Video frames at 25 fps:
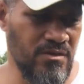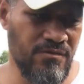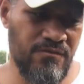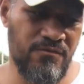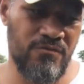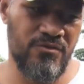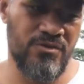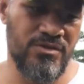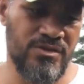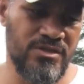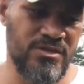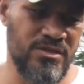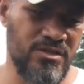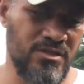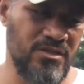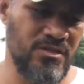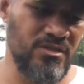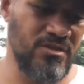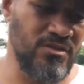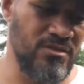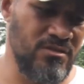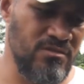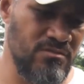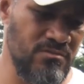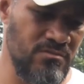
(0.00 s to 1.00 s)
difference
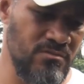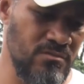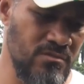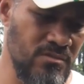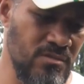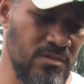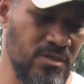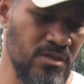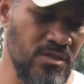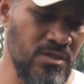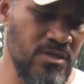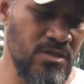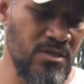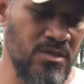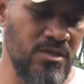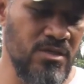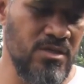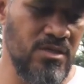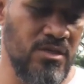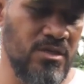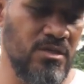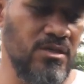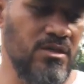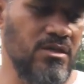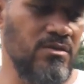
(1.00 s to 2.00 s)
in
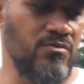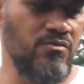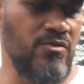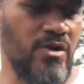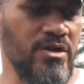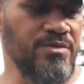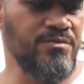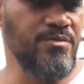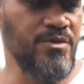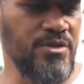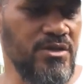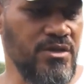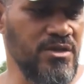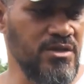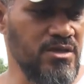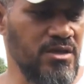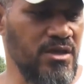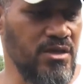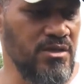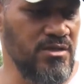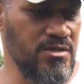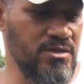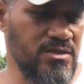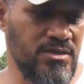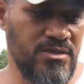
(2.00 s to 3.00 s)
in the rugby,
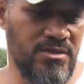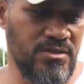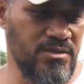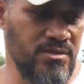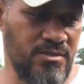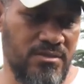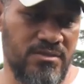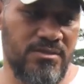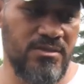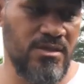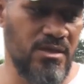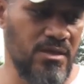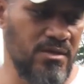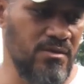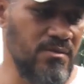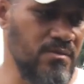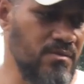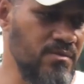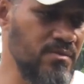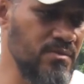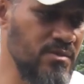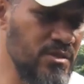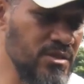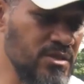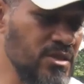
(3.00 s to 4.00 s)
it's um,
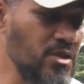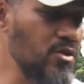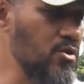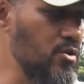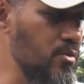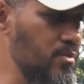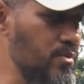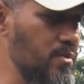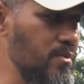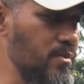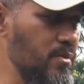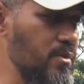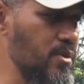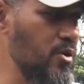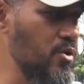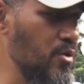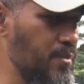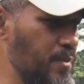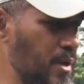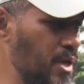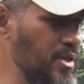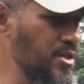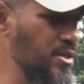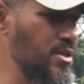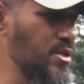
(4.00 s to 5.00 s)
there's a lot of lot
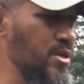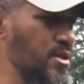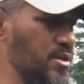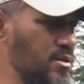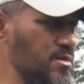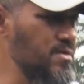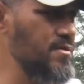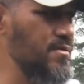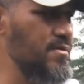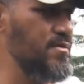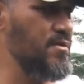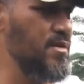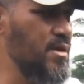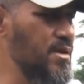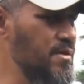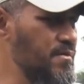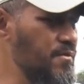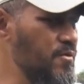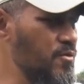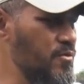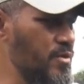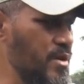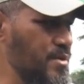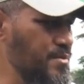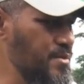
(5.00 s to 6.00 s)
of passion here um,
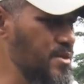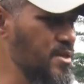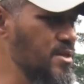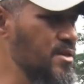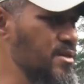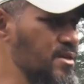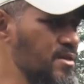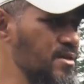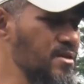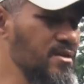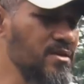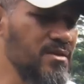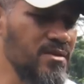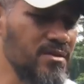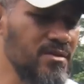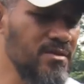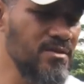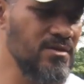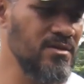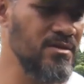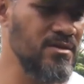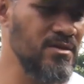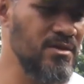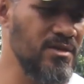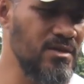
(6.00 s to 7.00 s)
for rugby
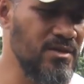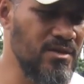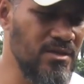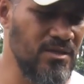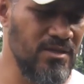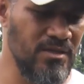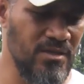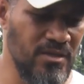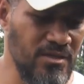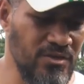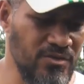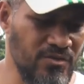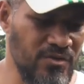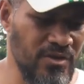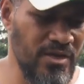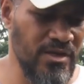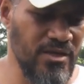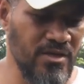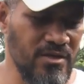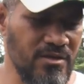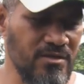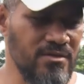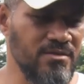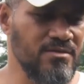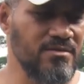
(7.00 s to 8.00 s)
uh, in, in, Sri
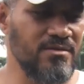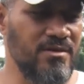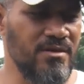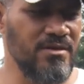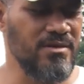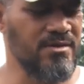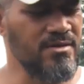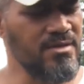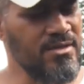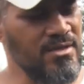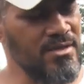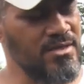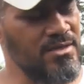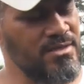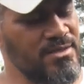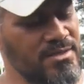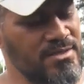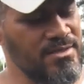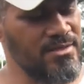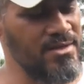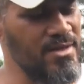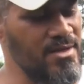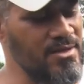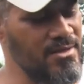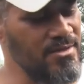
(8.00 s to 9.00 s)
Lanka. I, I, think it's
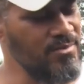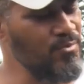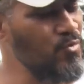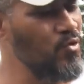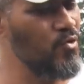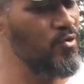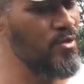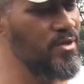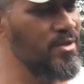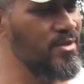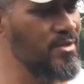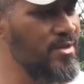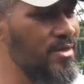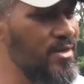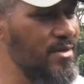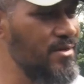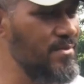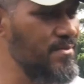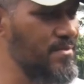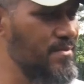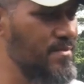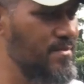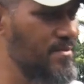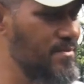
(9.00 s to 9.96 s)
slightly more than um,